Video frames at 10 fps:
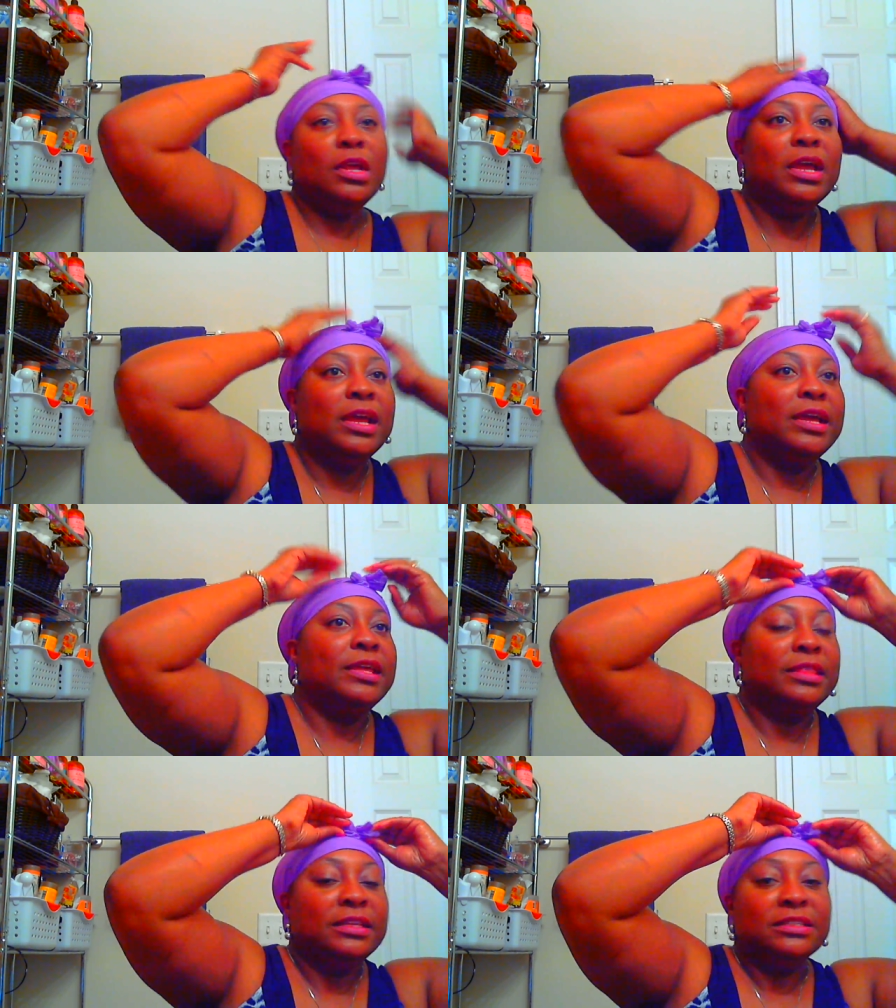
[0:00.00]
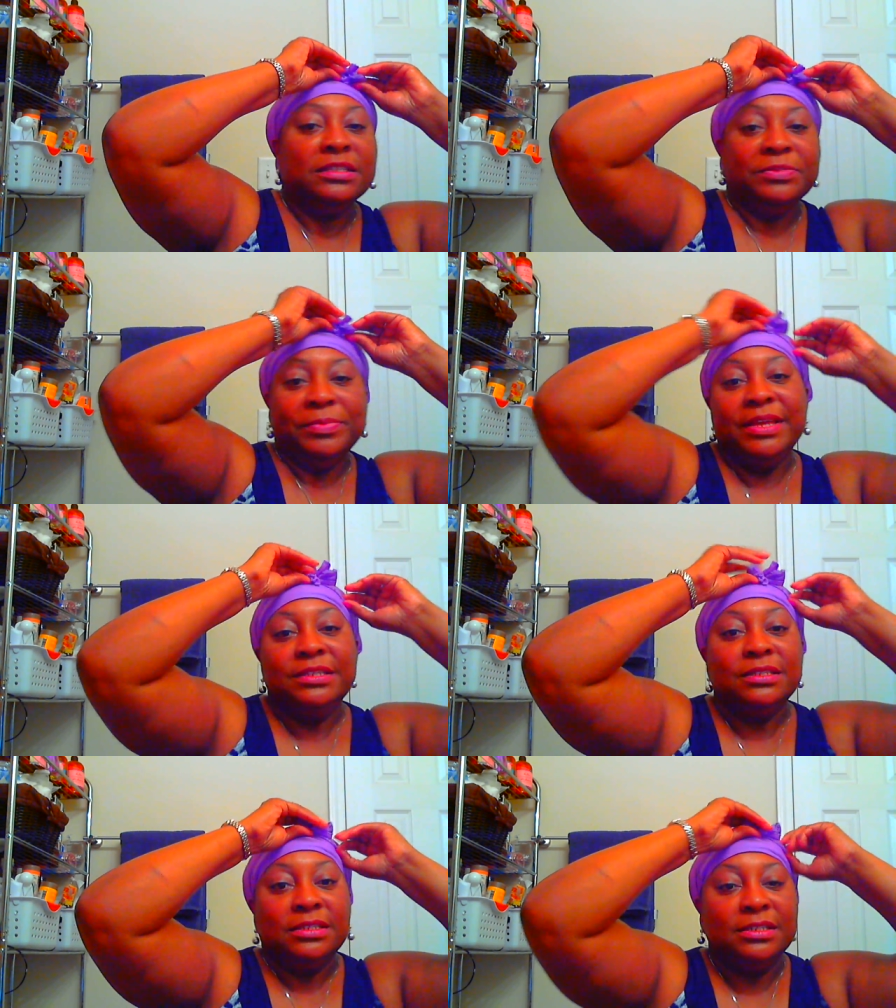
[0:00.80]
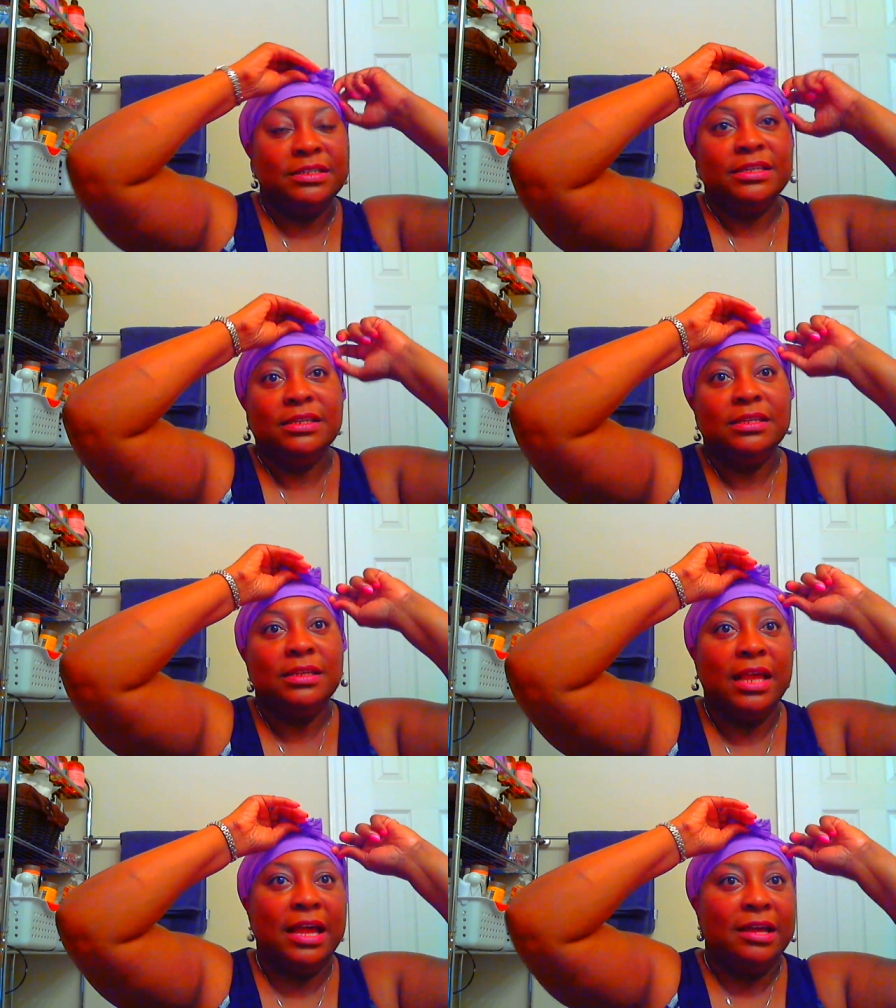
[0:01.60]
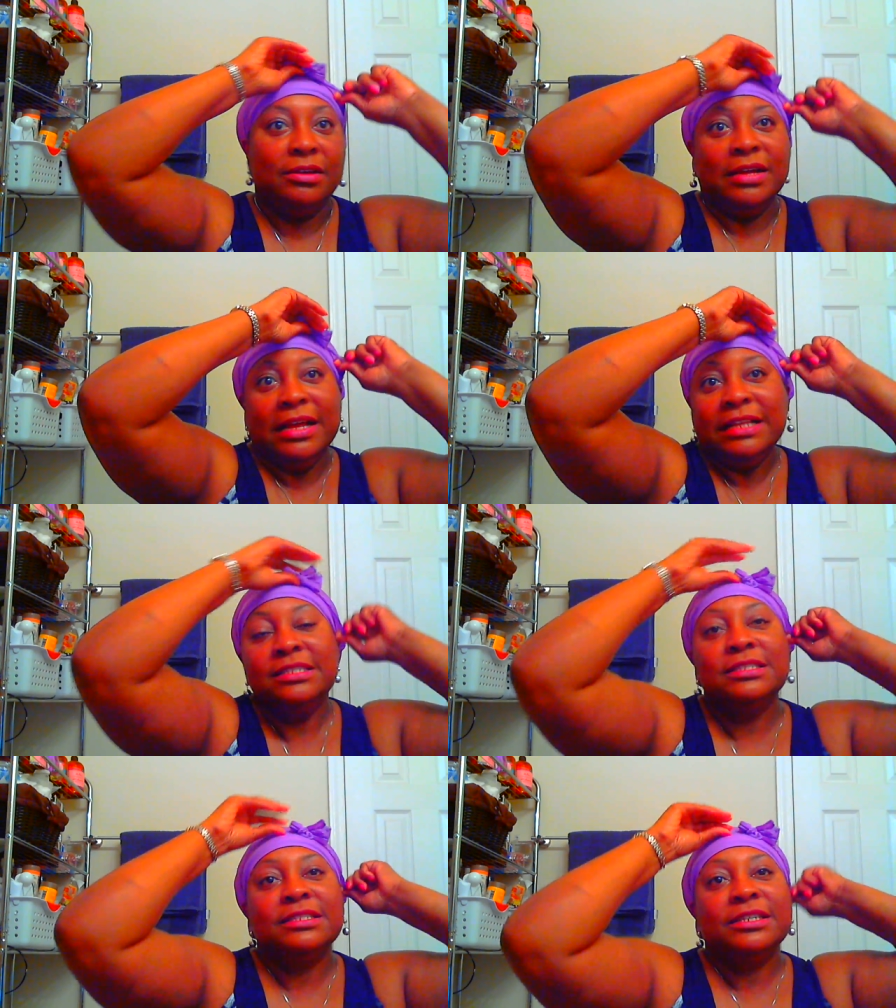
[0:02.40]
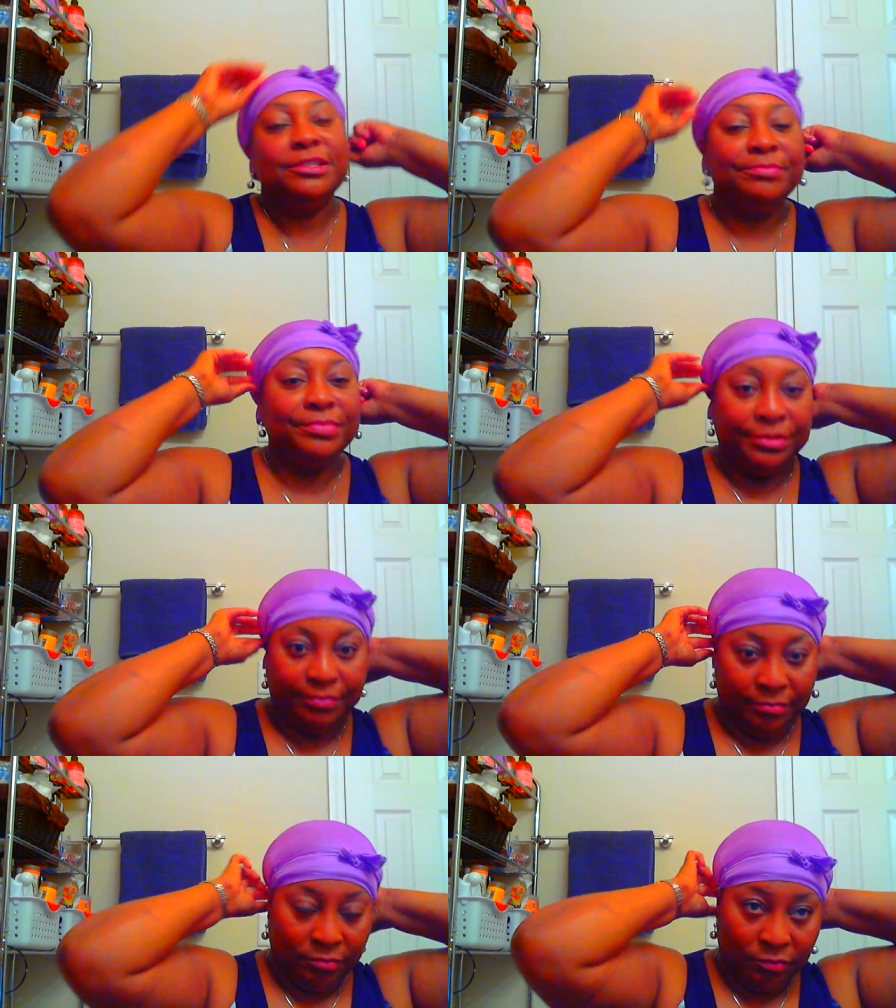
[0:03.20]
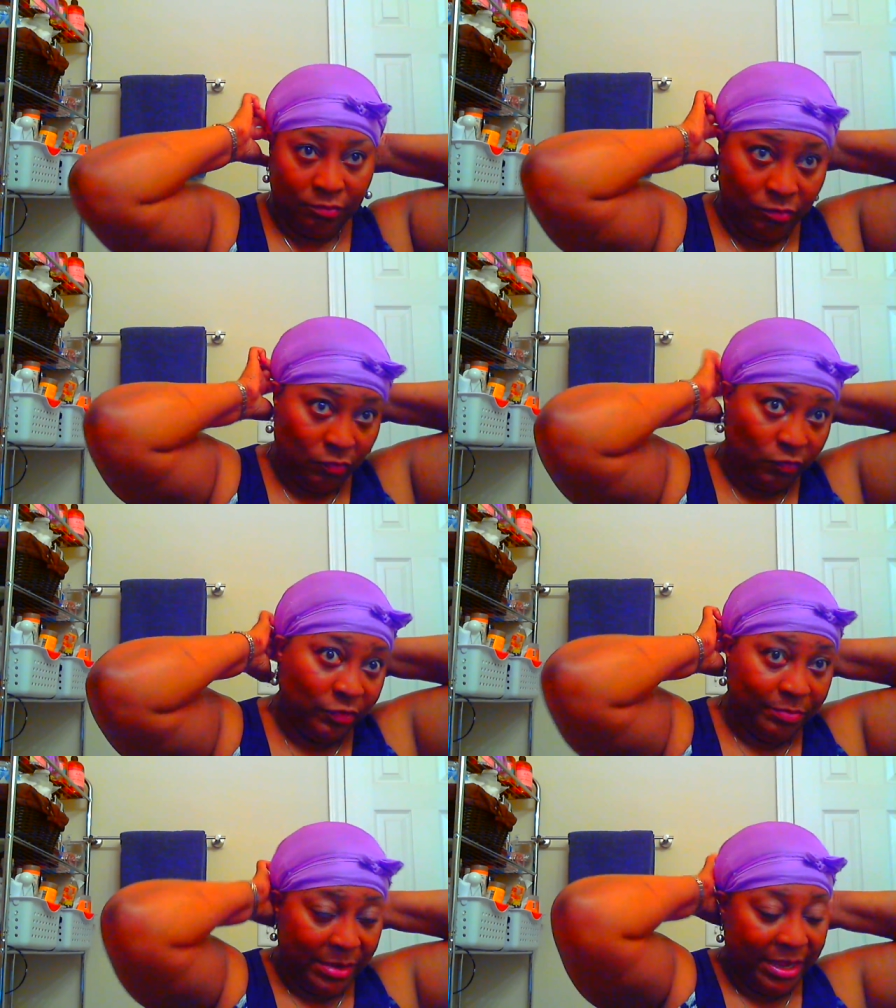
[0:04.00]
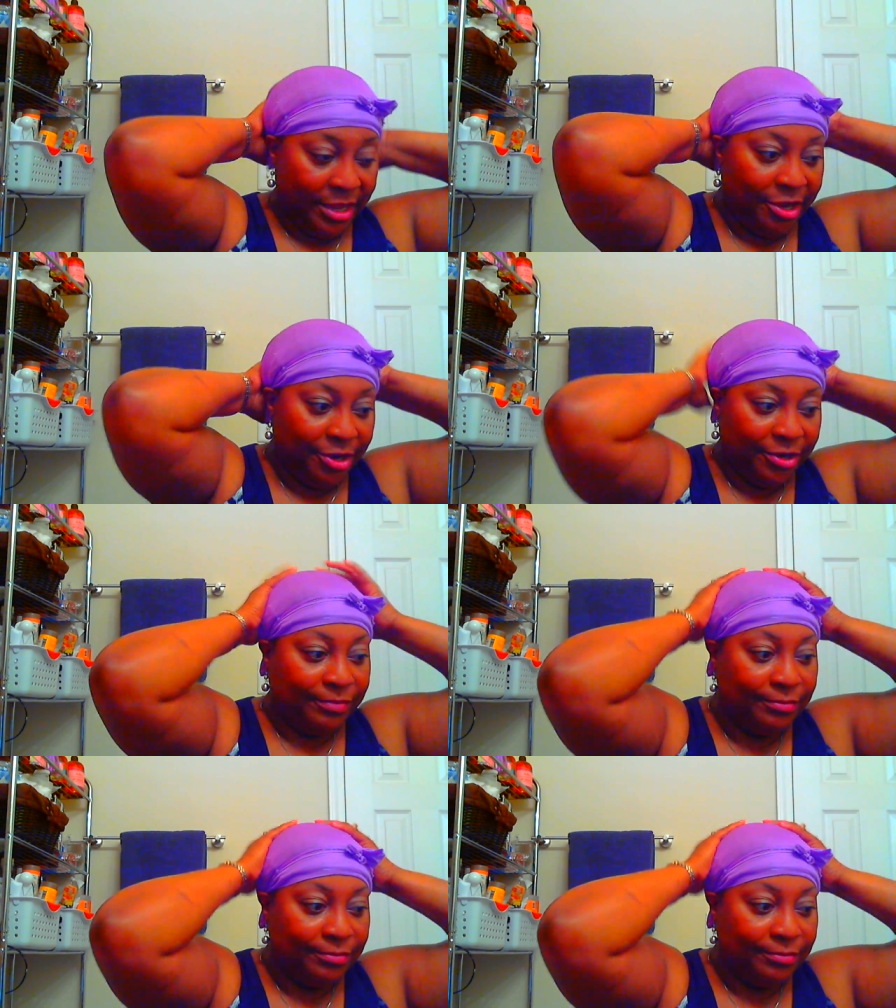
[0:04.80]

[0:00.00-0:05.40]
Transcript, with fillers: And this is basically how I sleep with my hair,